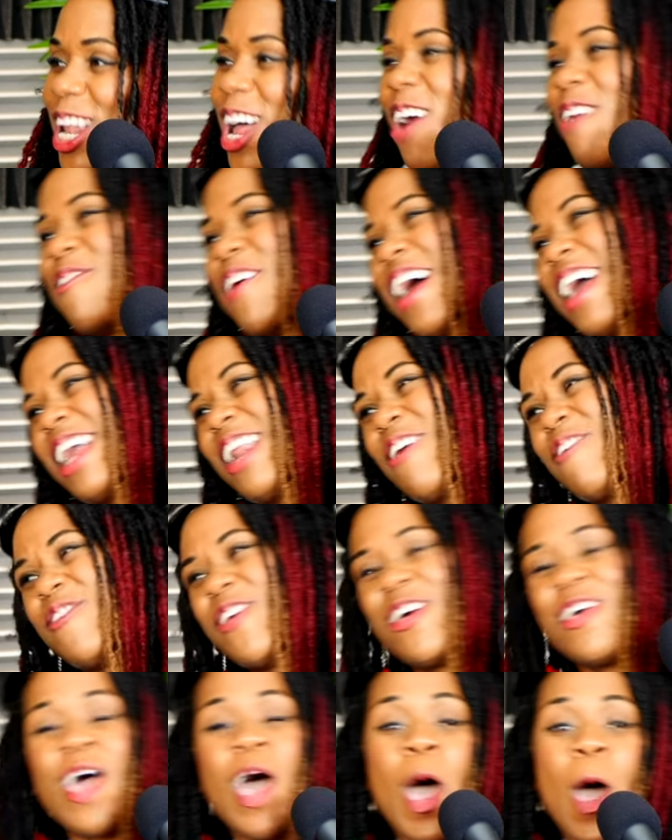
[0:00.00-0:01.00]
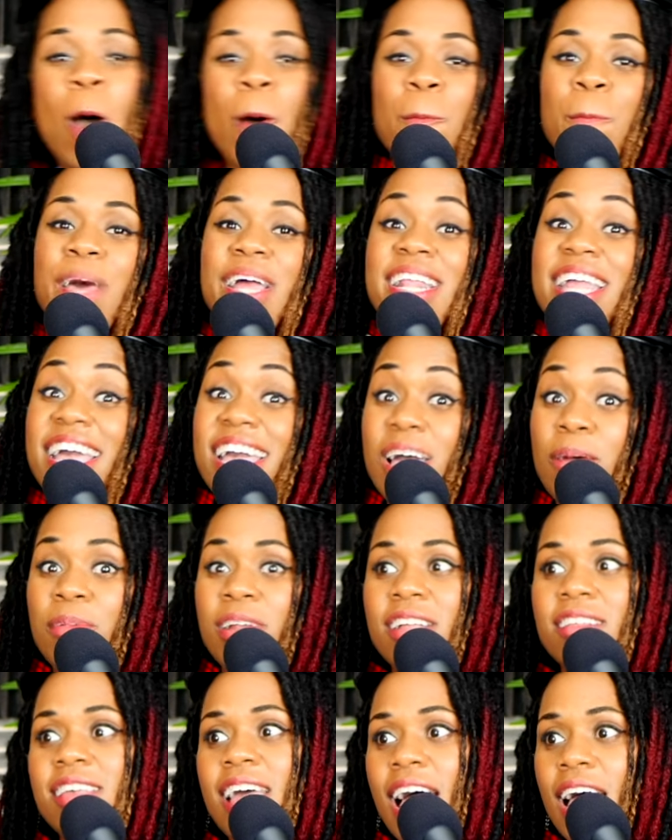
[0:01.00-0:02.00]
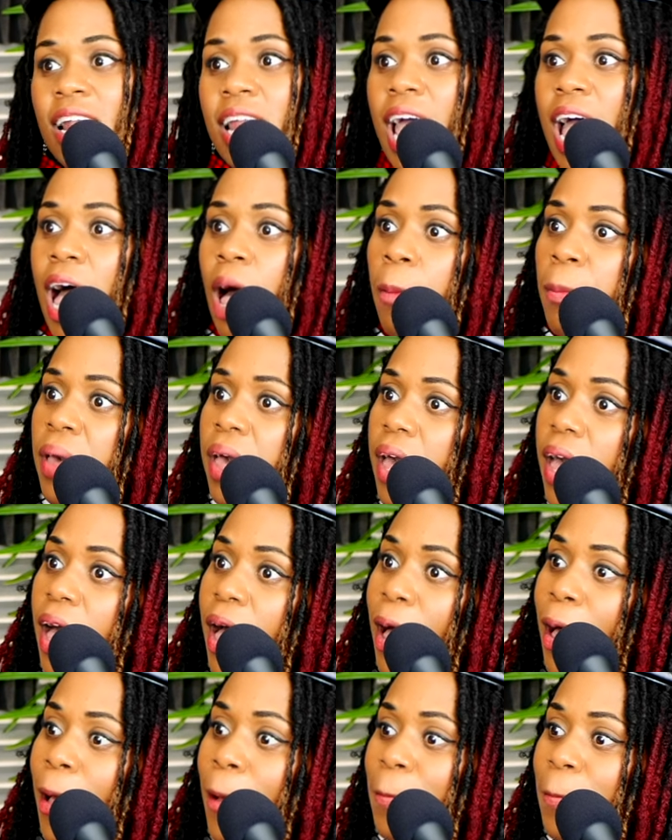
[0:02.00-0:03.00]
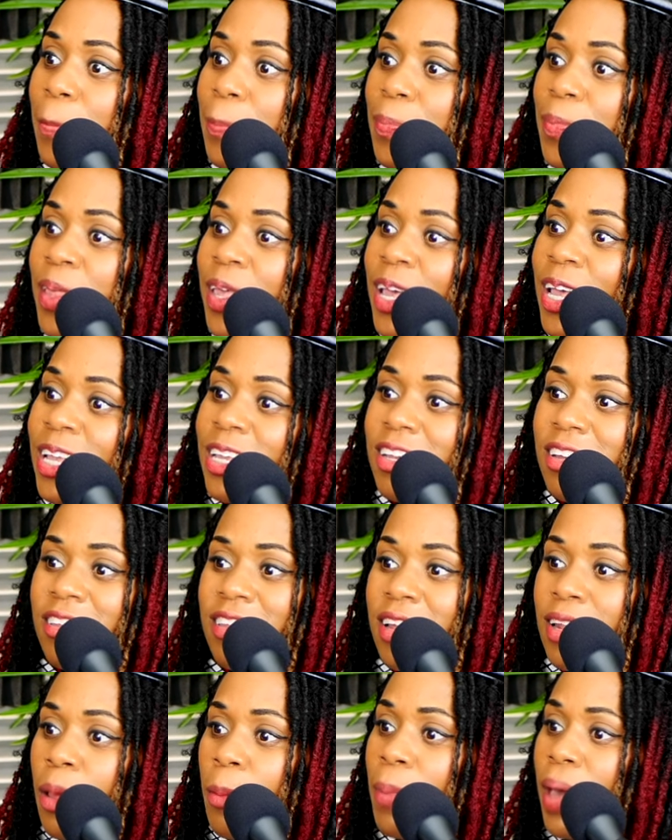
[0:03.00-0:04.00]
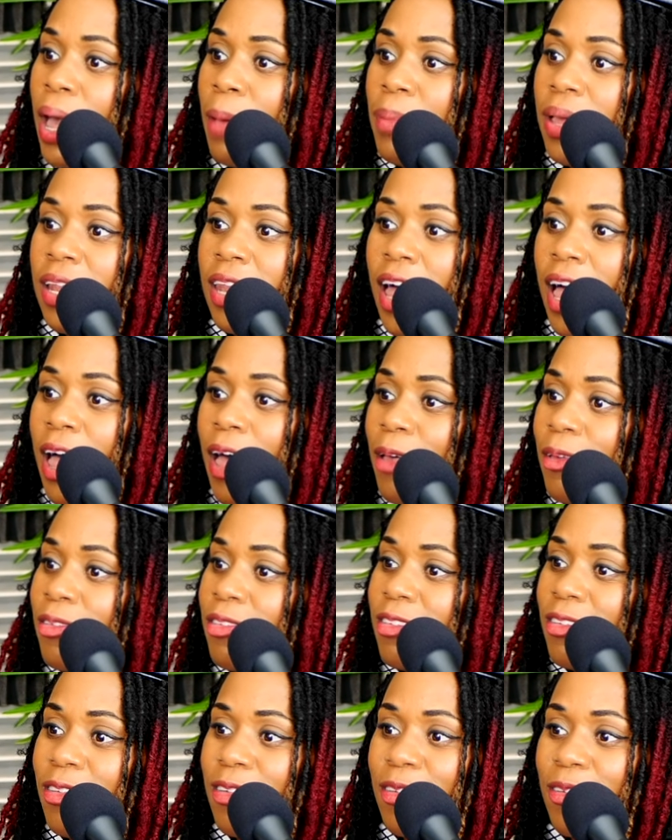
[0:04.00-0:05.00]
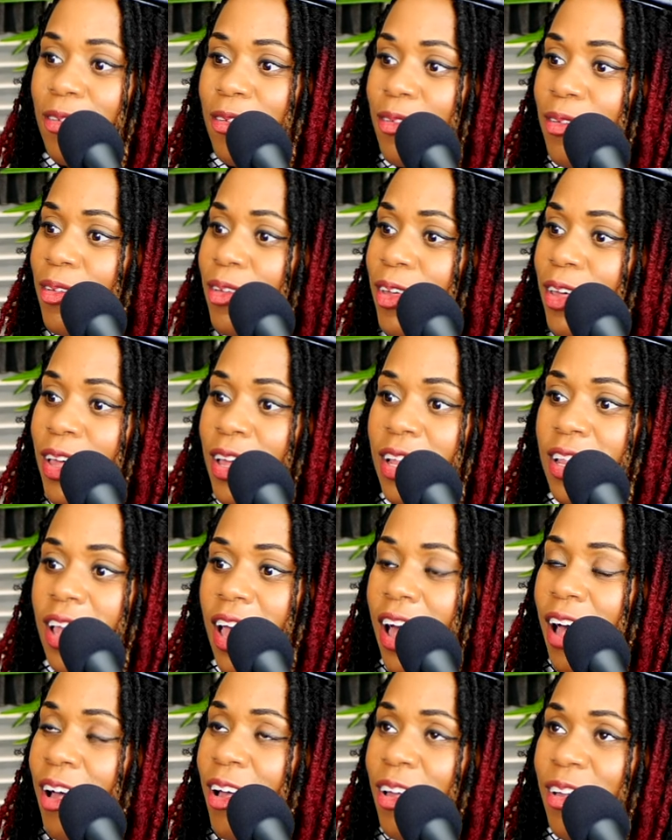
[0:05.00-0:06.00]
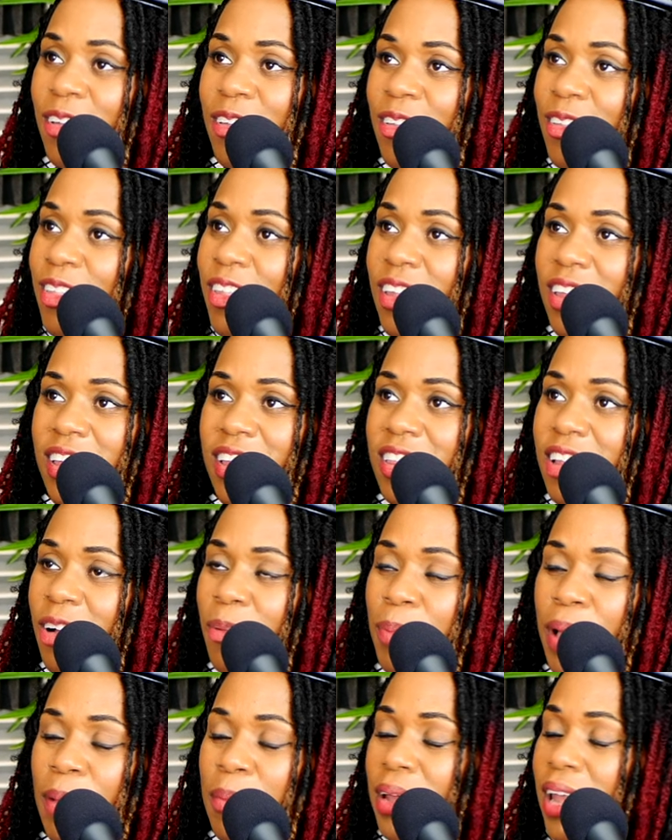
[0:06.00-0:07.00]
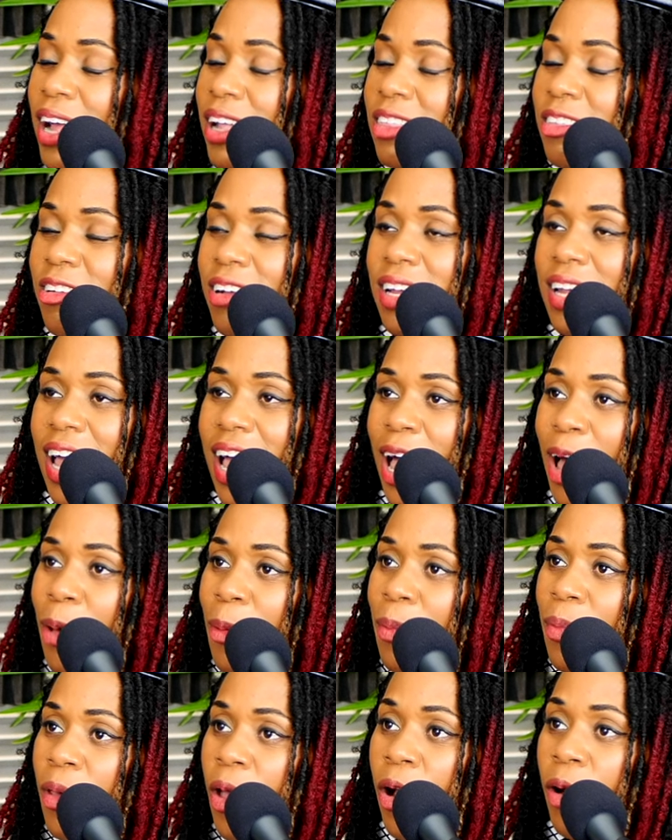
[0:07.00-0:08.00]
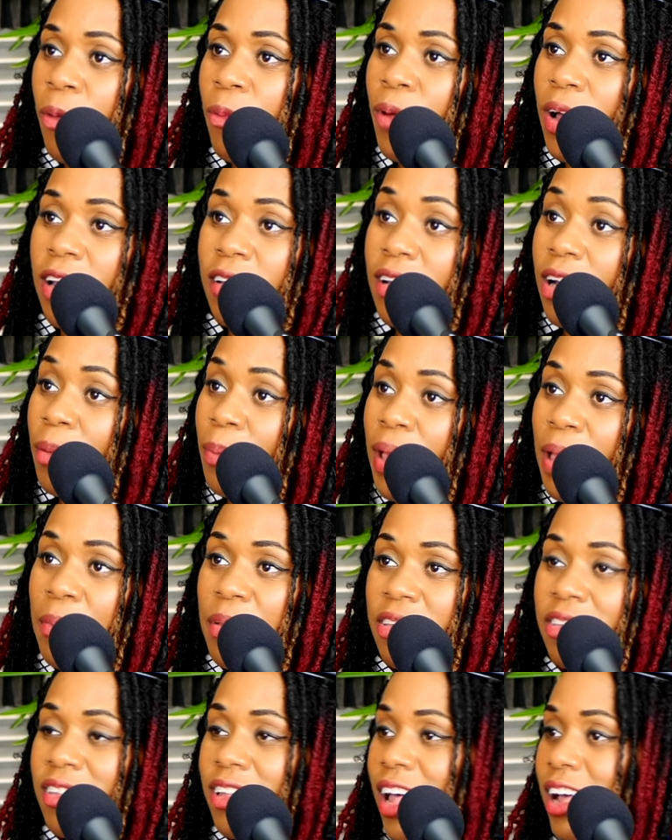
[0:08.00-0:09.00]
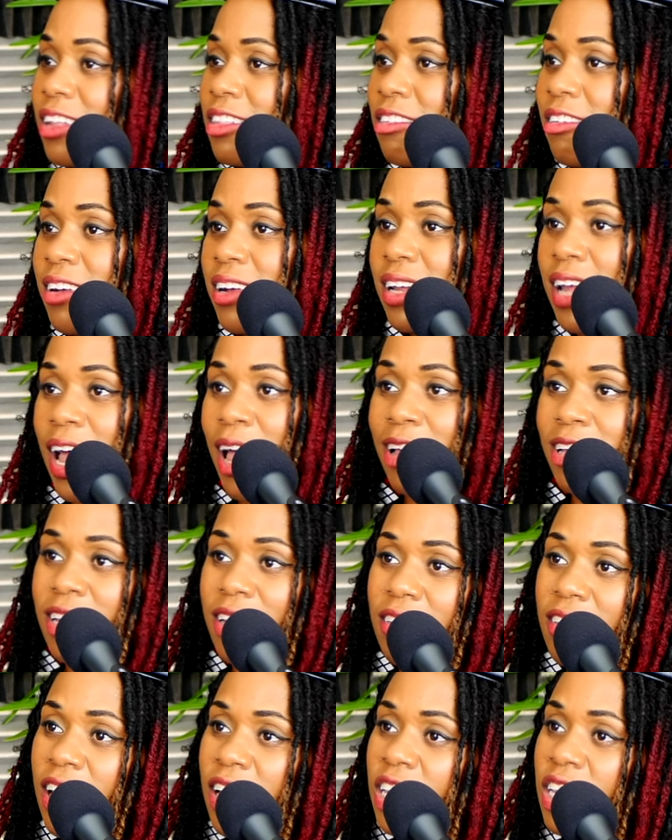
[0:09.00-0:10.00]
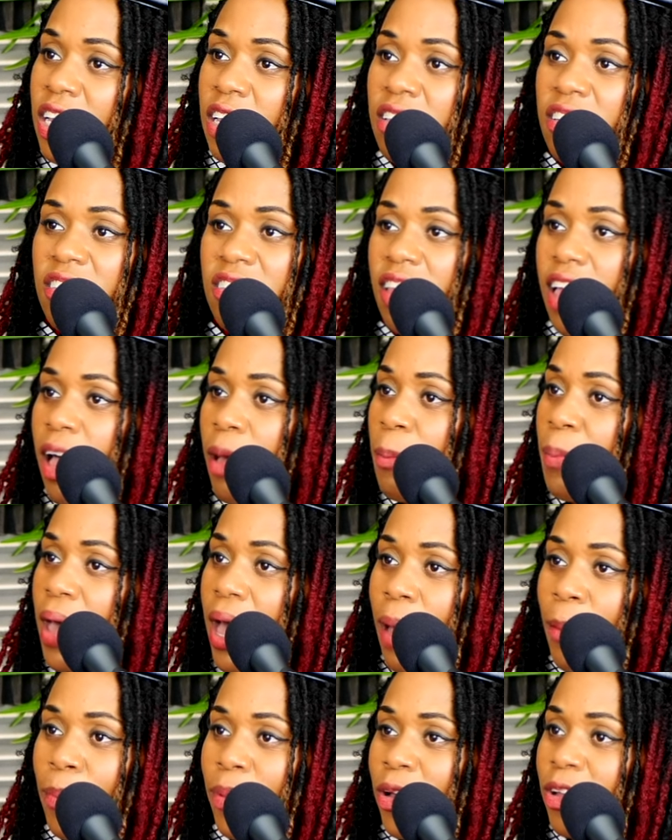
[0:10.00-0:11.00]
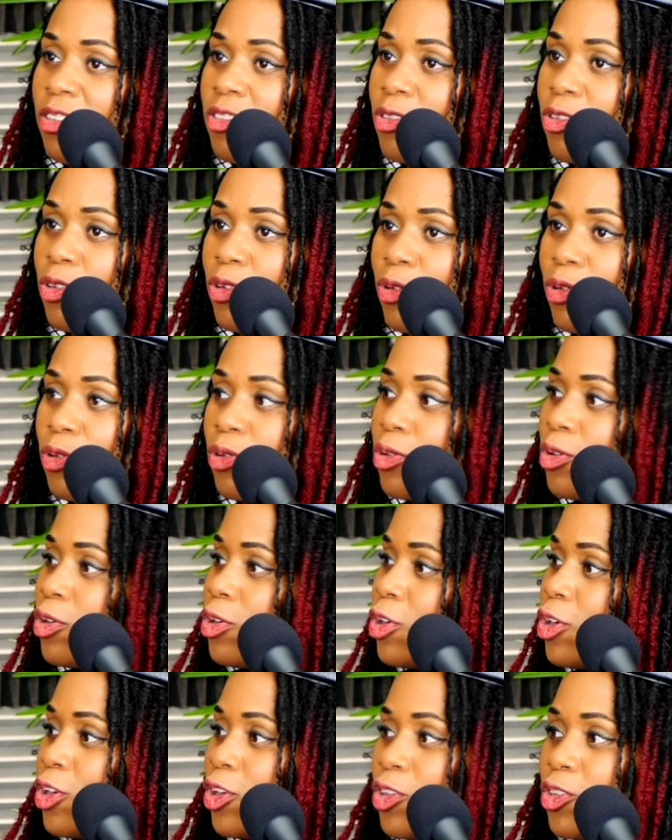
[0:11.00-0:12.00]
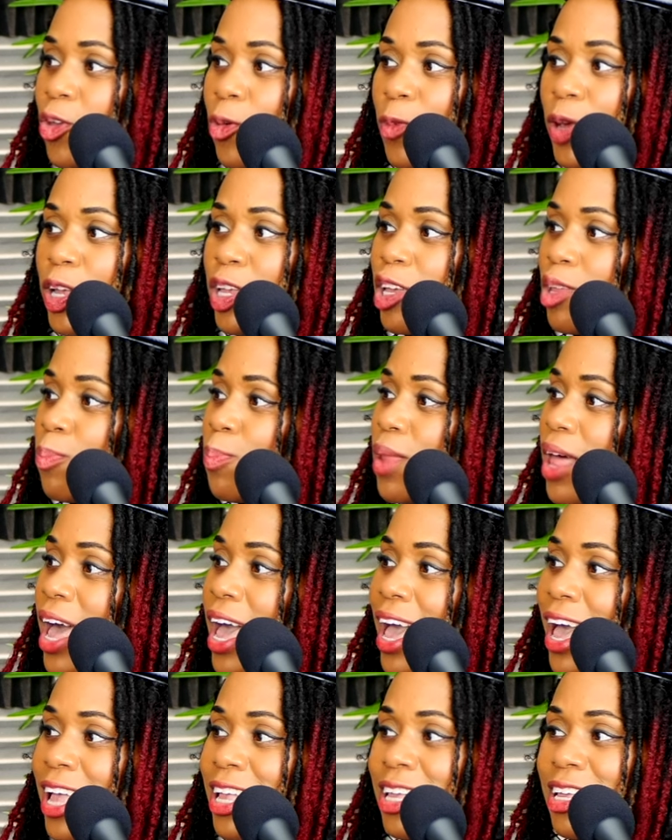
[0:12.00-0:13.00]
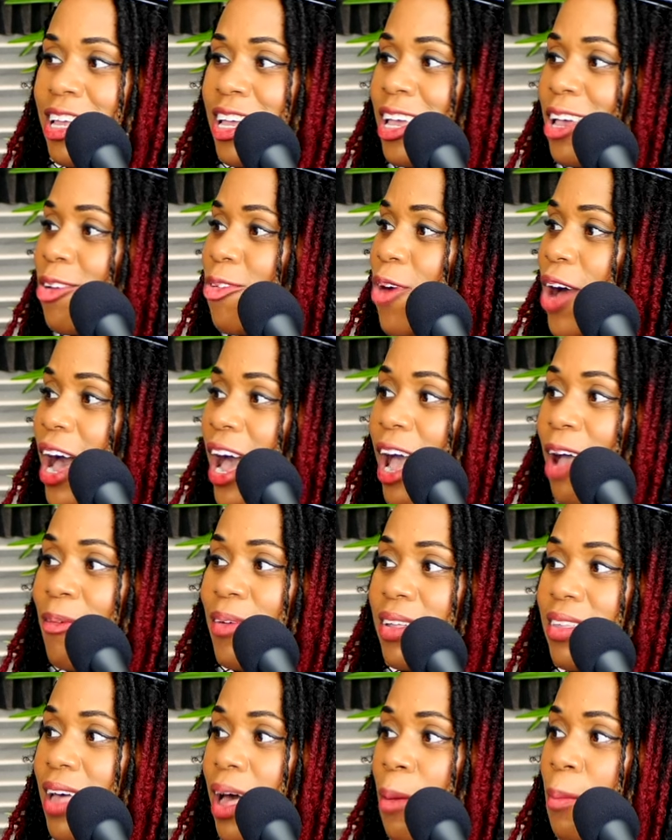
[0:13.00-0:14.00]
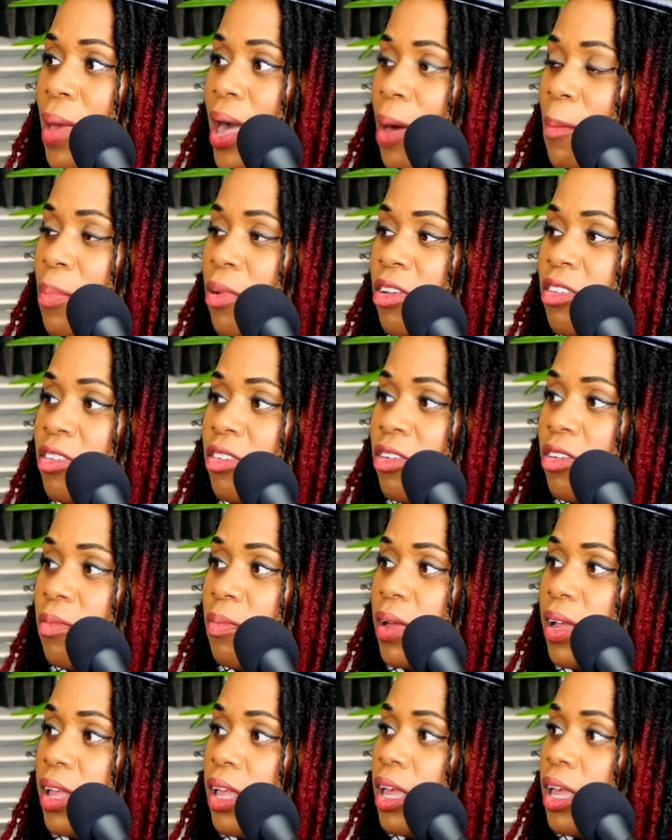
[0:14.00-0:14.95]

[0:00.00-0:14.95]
all my oh, interviews. Man. But they coming to town now. But um, she said the baby loves. Uh, their baby like three now, or one of their babies like three now. She said mm. she just loved Bad Boys Too. Mm. So we just play it. And she get quiet every time Bad Boys Too, but.